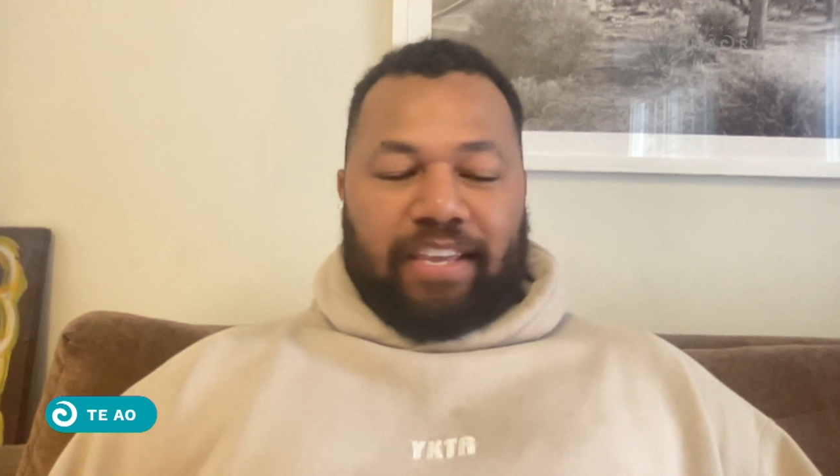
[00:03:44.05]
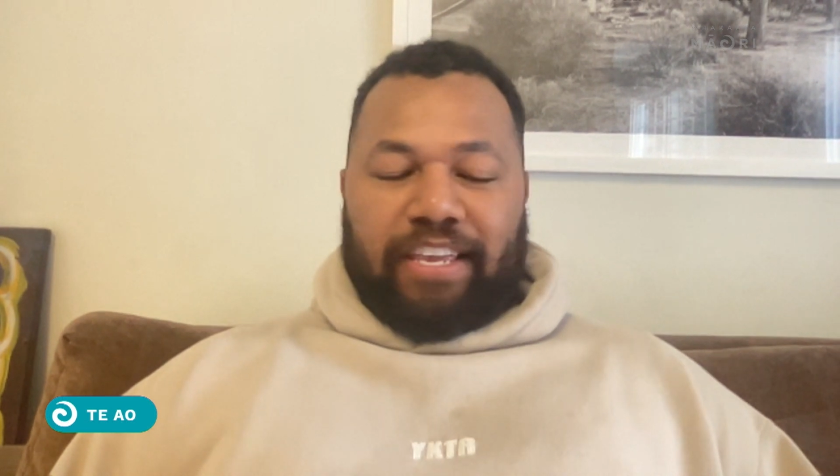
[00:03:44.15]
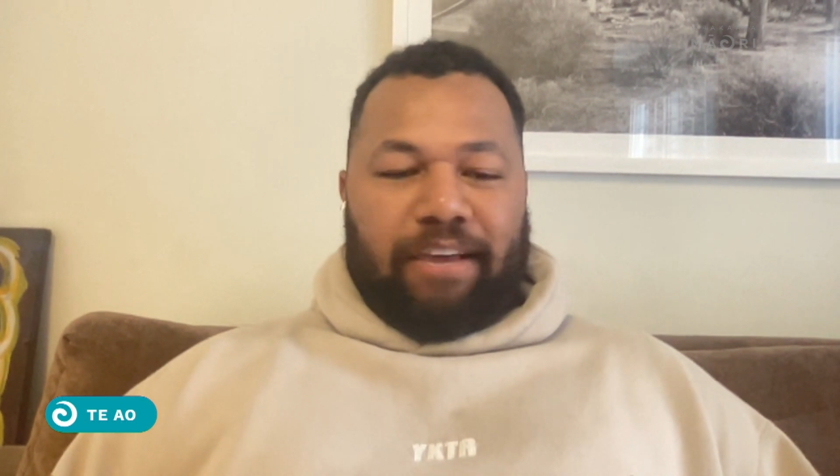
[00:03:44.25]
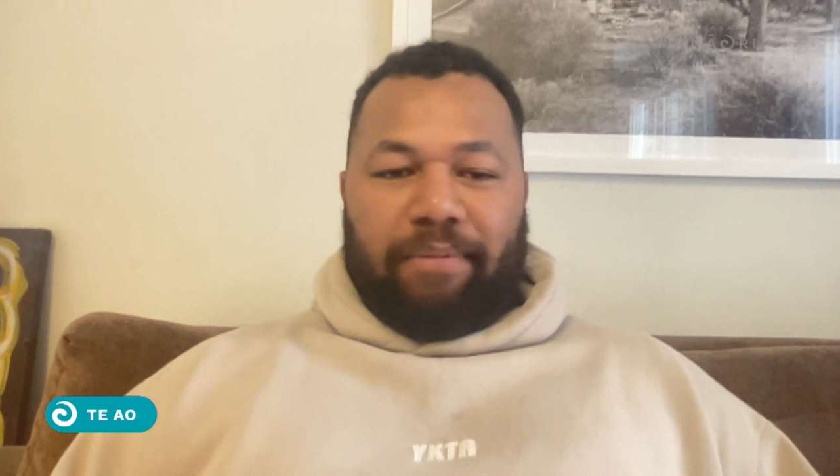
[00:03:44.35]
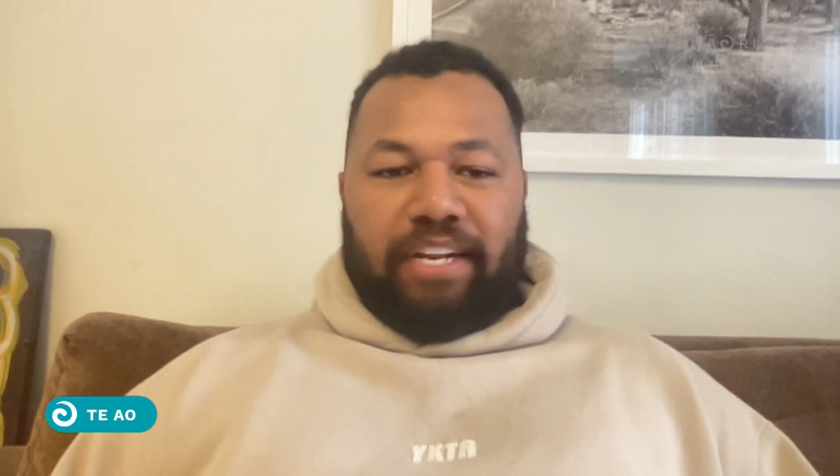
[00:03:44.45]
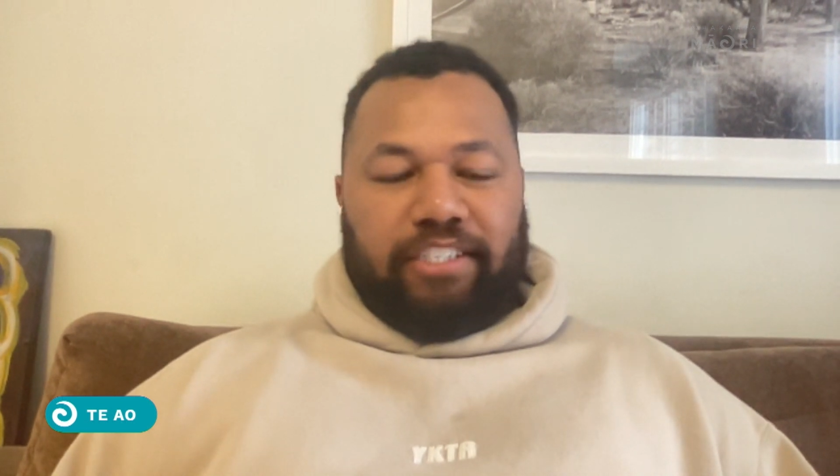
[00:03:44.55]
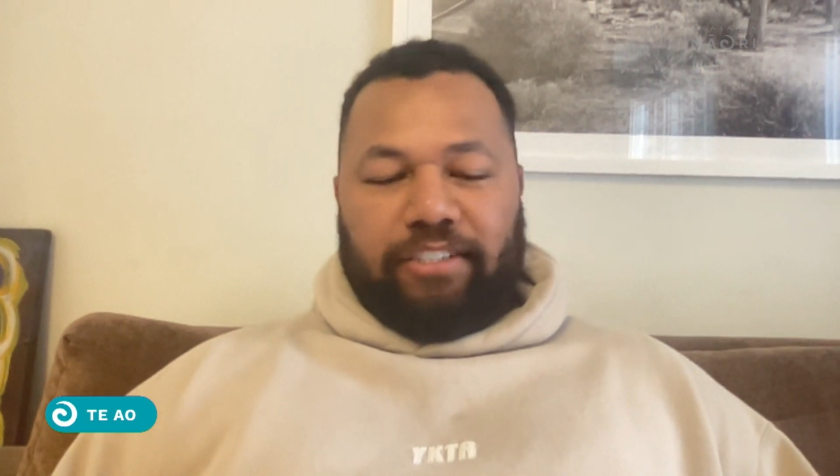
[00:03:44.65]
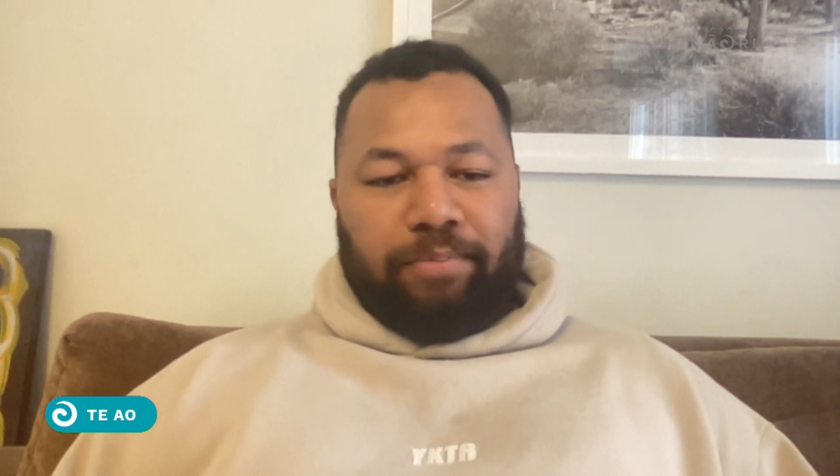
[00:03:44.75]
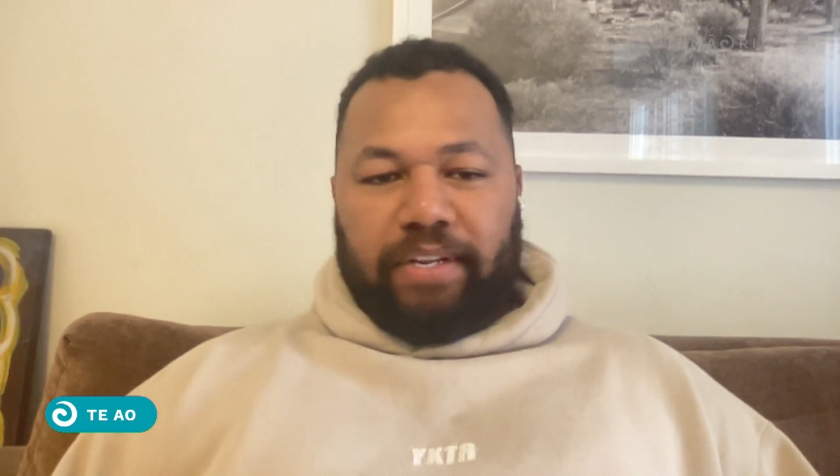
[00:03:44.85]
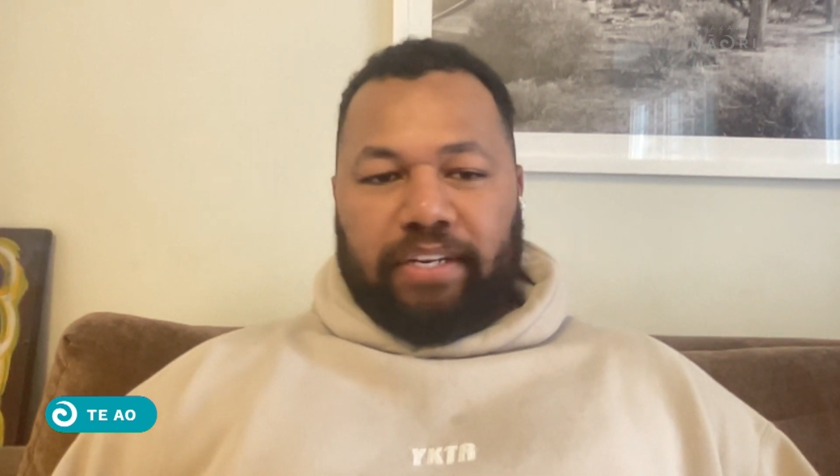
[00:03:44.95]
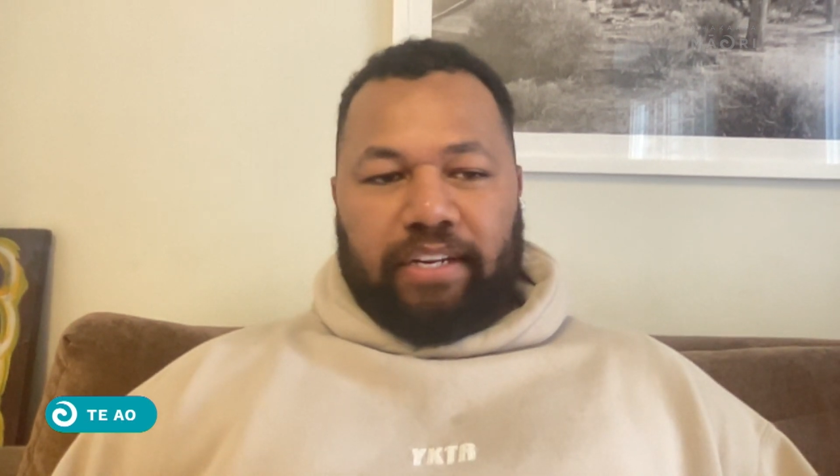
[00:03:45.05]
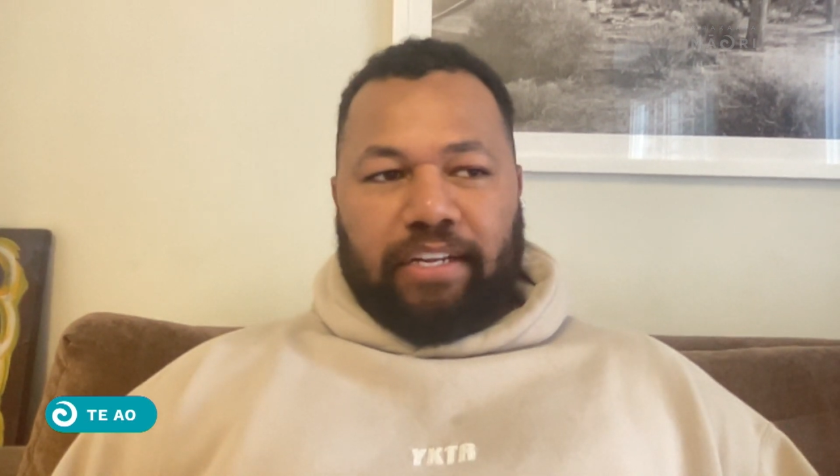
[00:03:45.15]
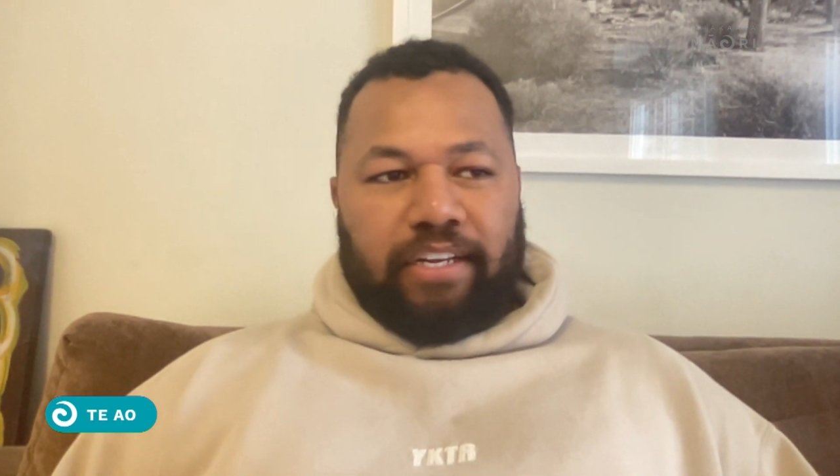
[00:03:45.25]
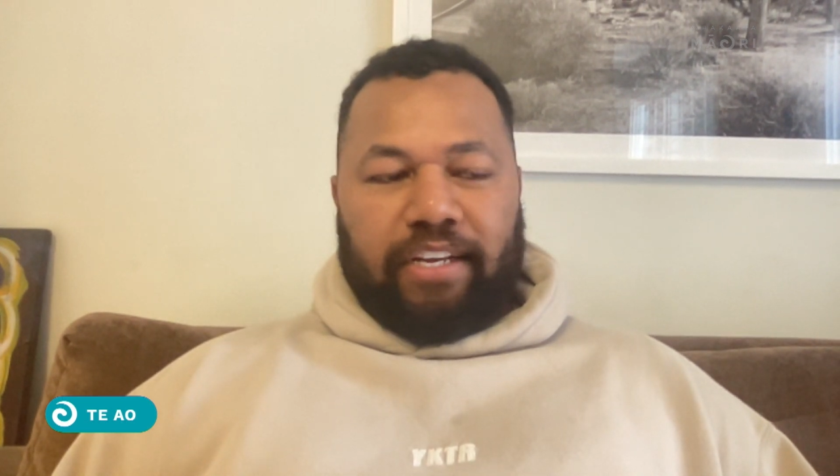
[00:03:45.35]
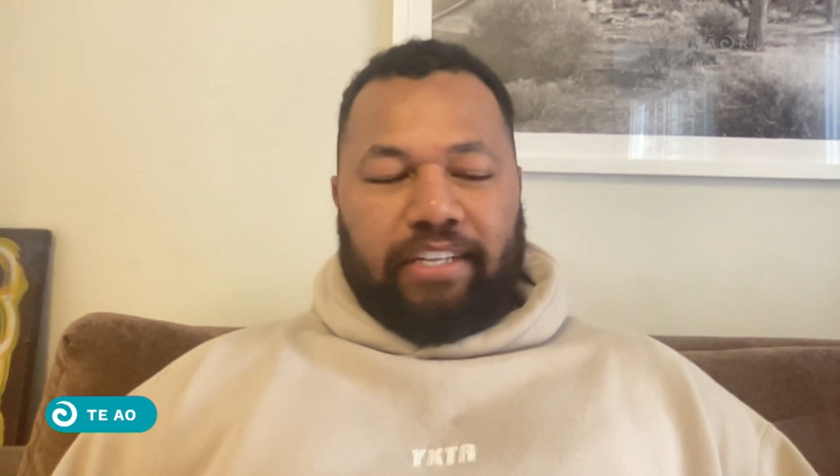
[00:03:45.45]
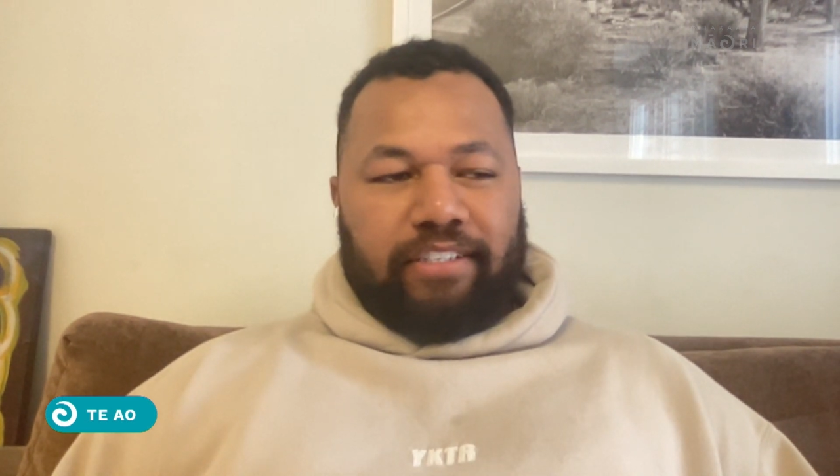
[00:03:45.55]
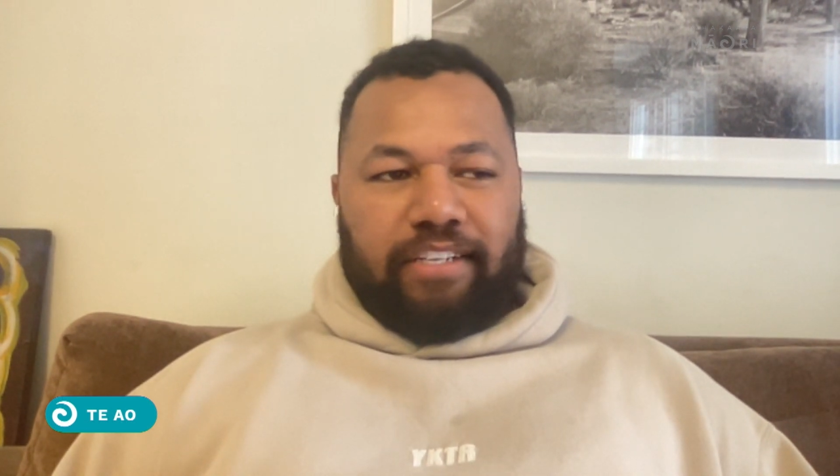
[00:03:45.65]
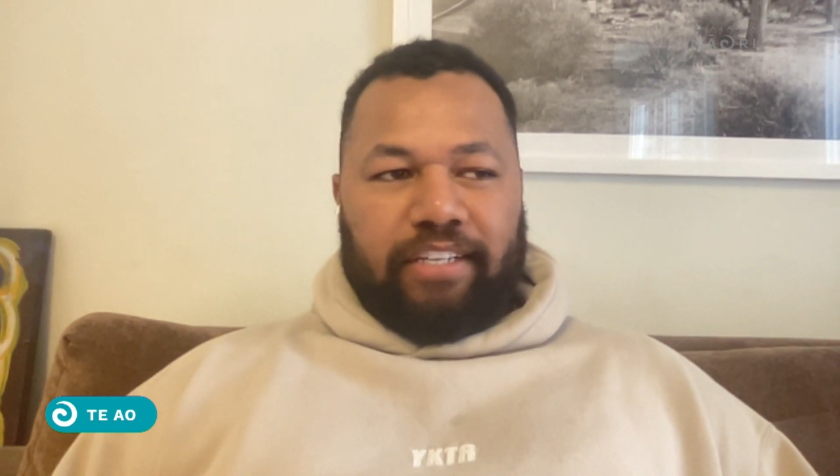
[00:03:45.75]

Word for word: yeah, man, it's just been it,